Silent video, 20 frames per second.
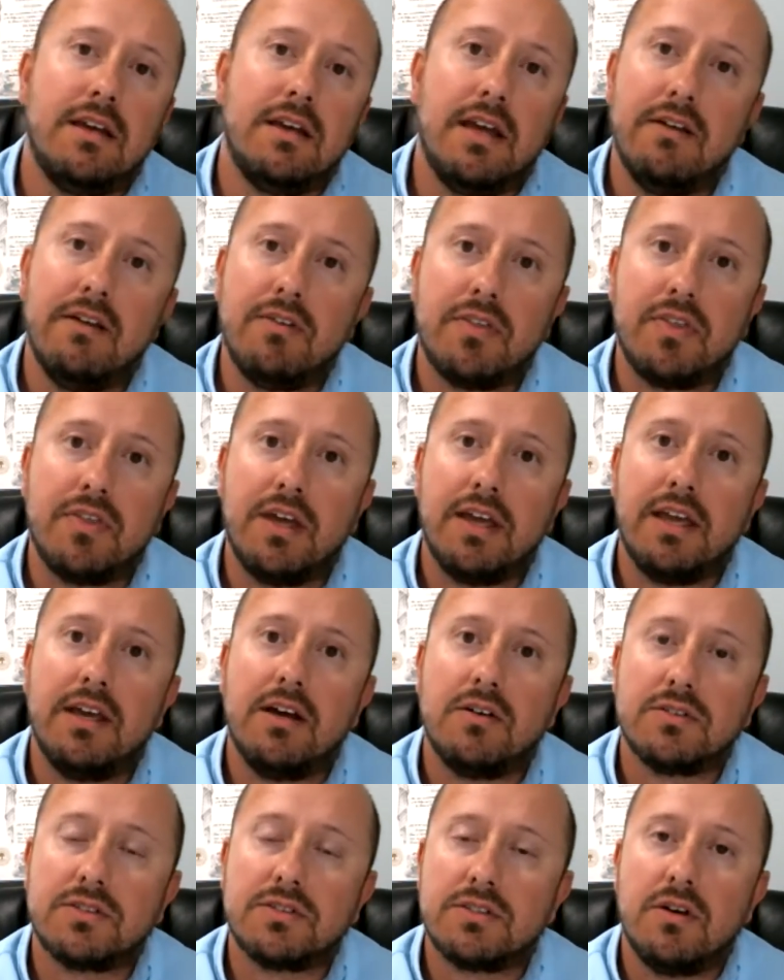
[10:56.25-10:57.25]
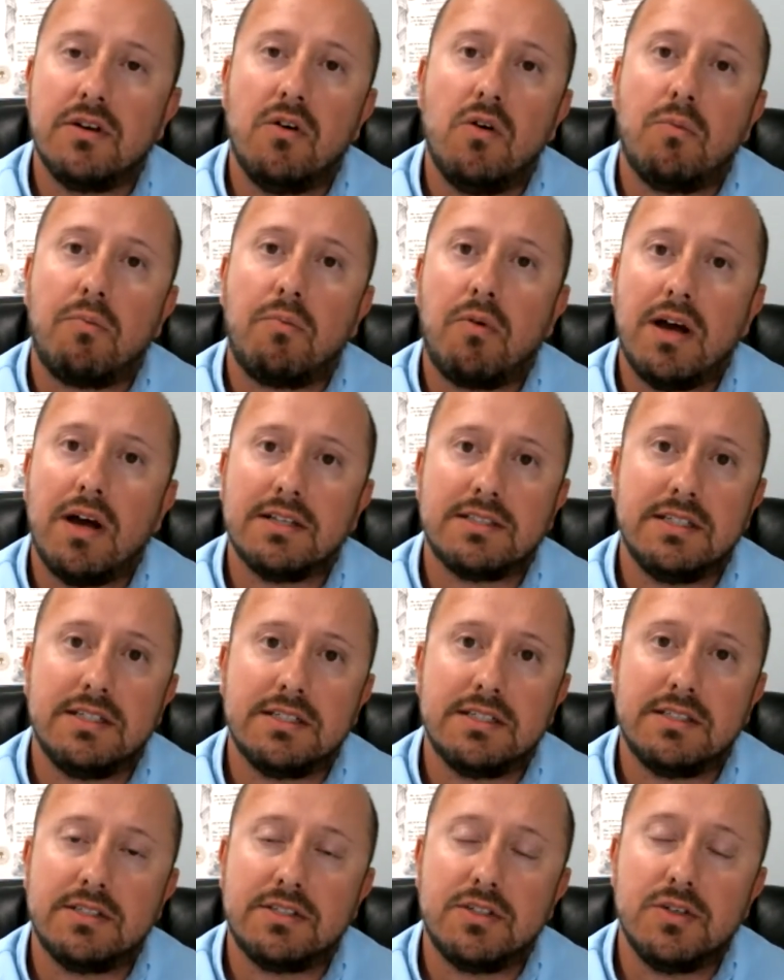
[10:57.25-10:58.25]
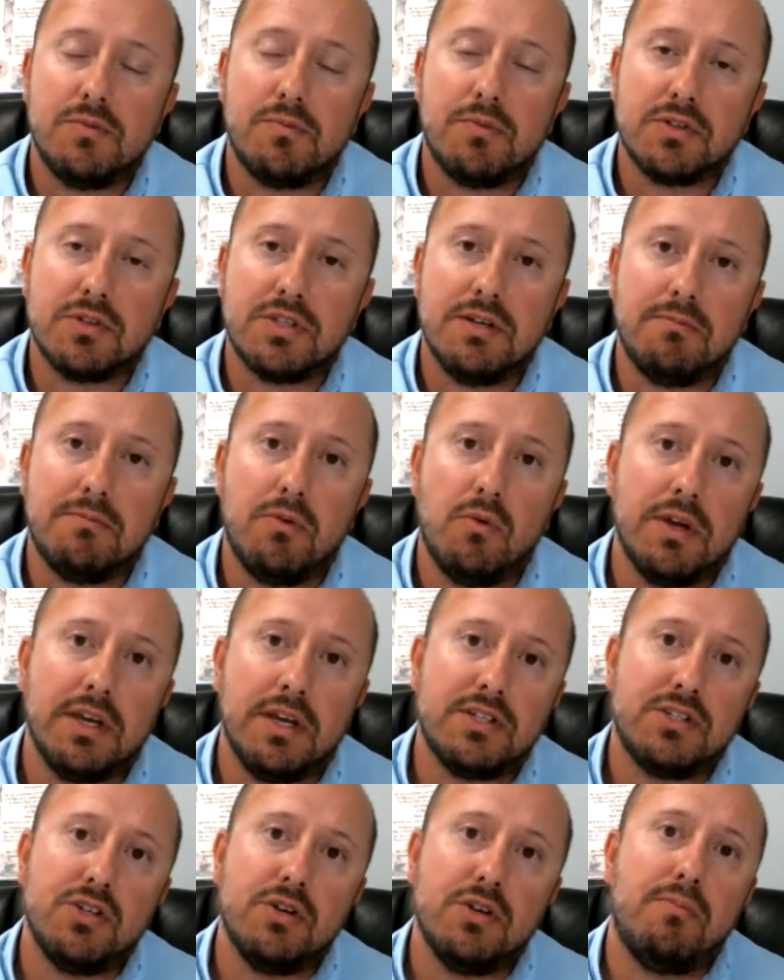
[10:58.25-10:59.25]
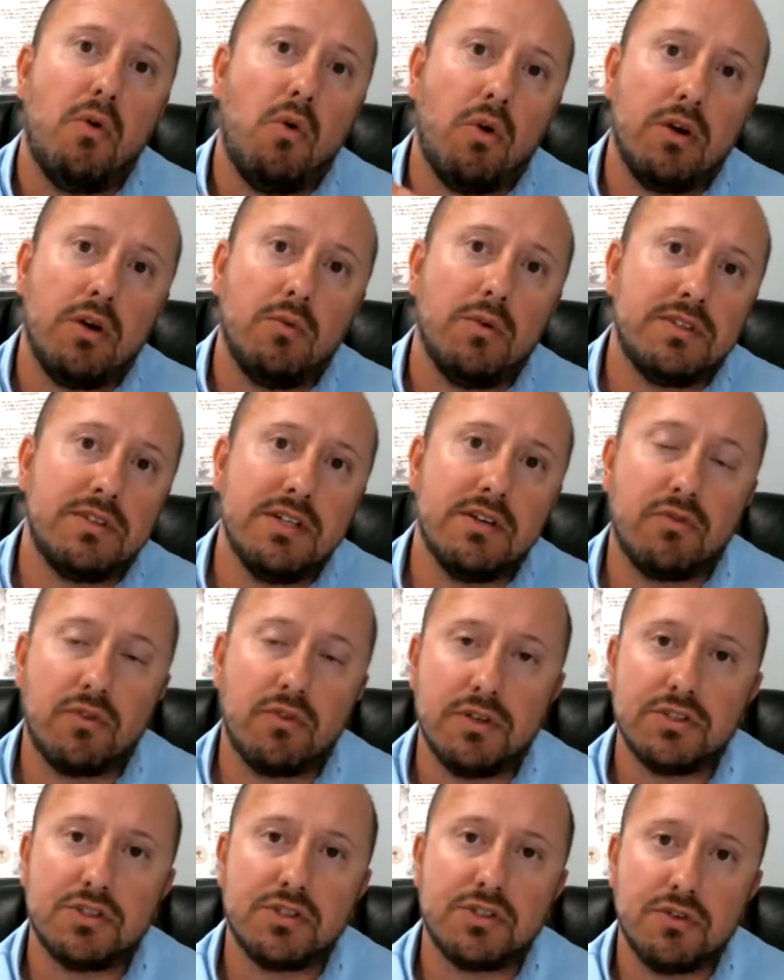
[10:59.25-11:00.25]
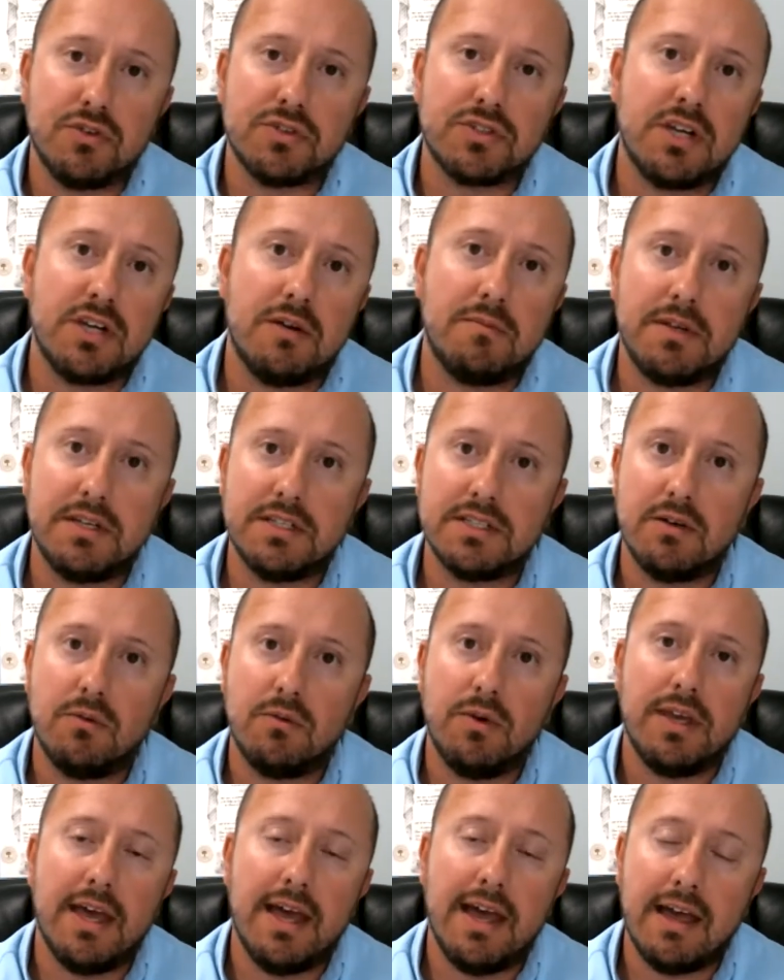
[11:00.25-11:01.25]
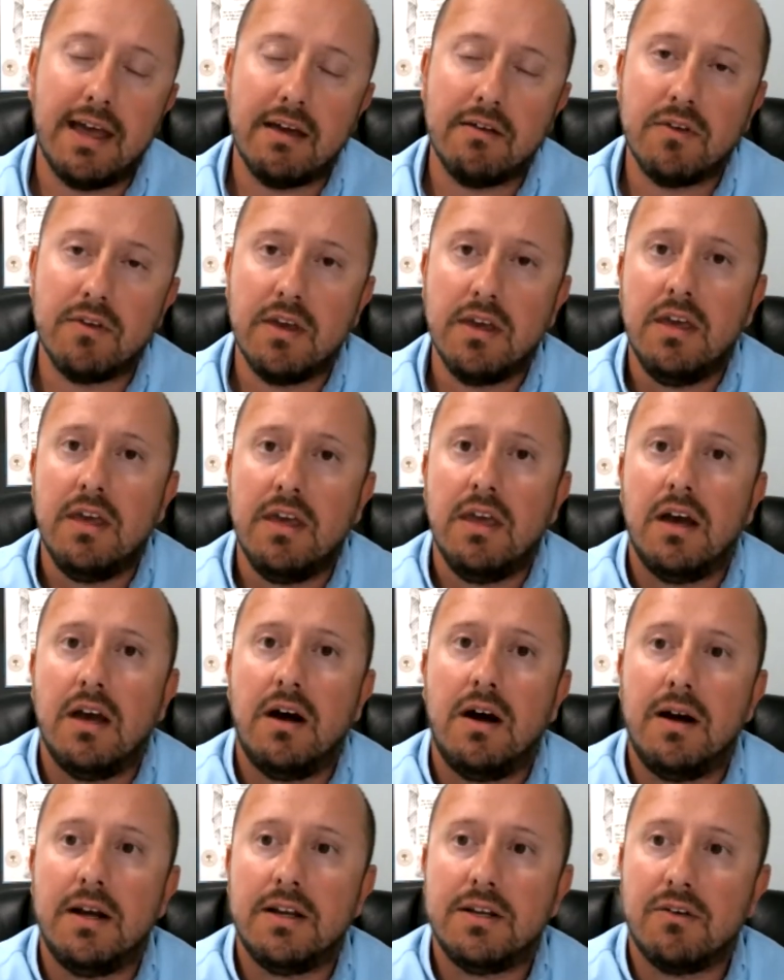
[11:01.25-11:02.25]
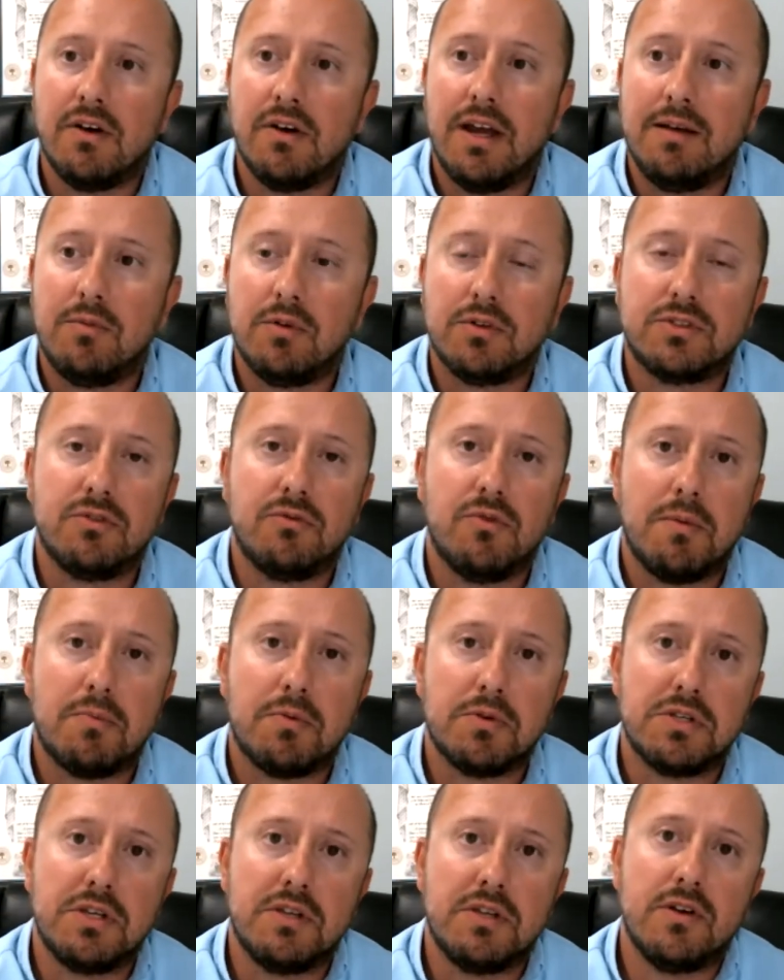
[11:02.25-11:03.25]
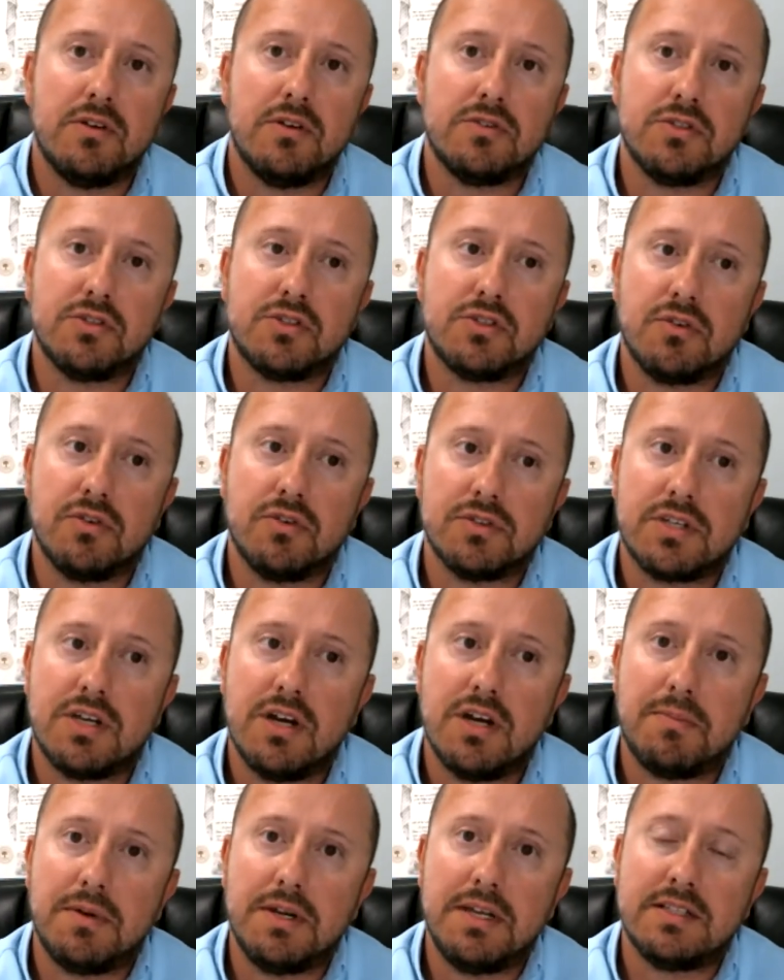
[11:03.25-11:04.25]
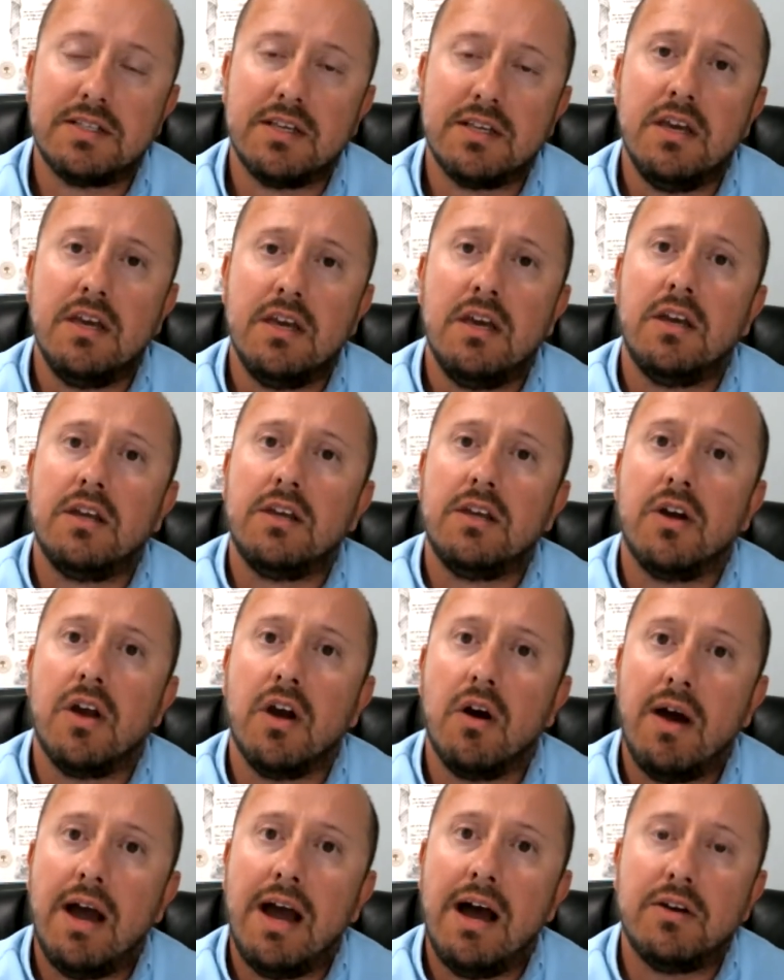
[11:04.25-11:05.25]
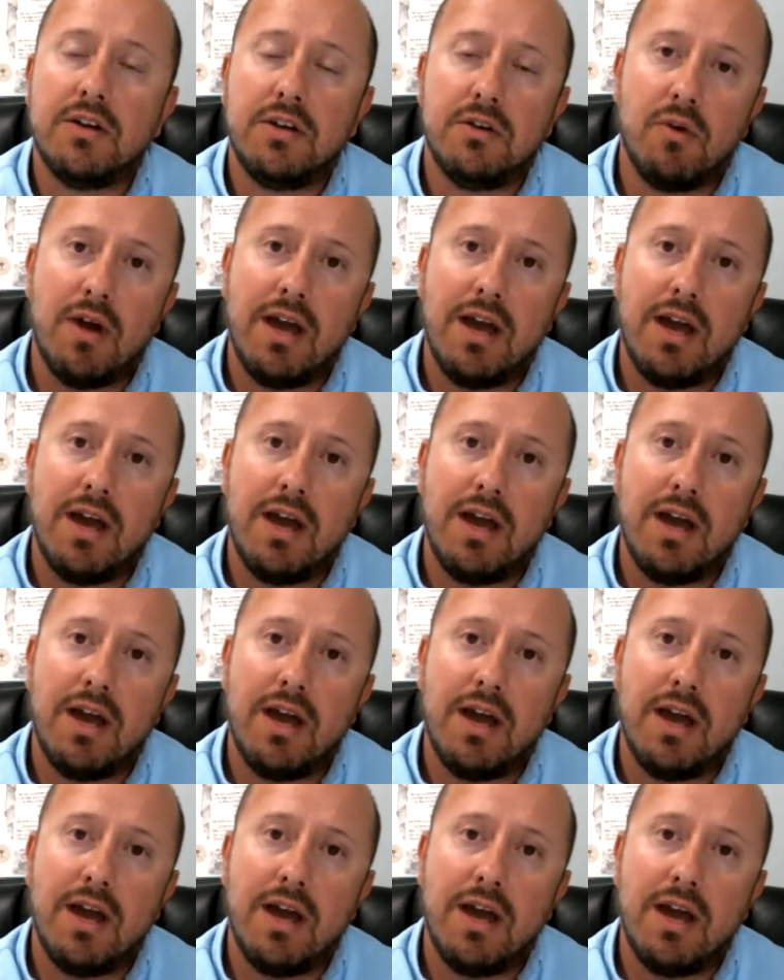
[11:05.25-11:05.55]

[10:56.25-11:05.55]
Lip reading: Everything else, the whole process is super simple. We get you appointed with different insurance companies that we have, and you're able to represent those insurance companies. You go out, you